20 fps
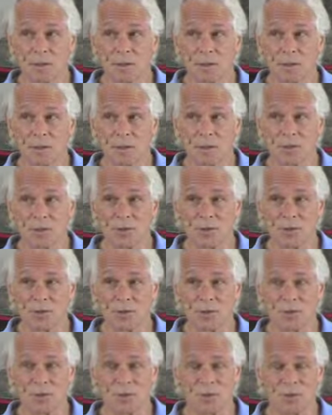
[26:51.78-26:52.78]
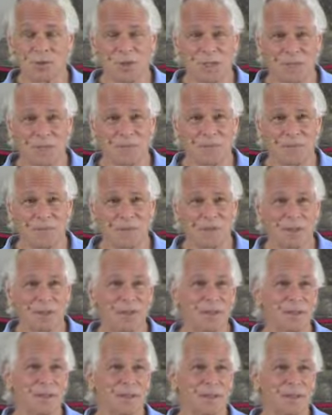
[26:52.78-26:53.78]
So as opposed to him,
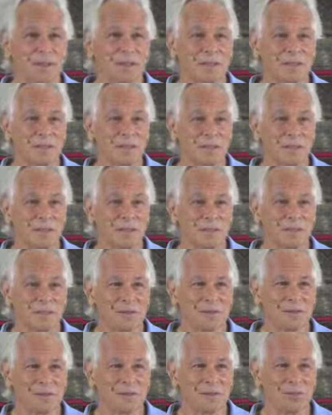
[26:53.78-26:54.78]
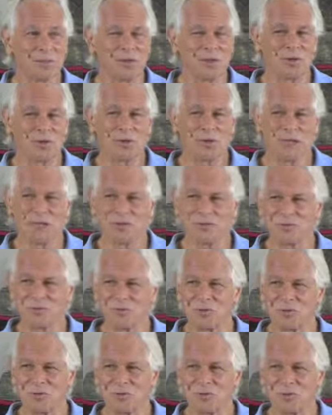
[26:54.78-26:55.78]
we don't
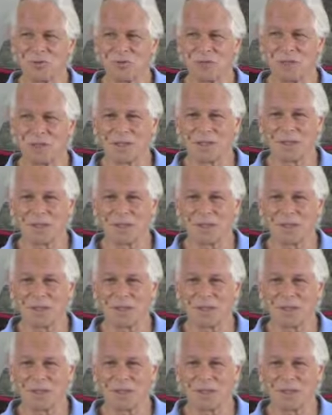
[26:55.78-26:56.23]
have to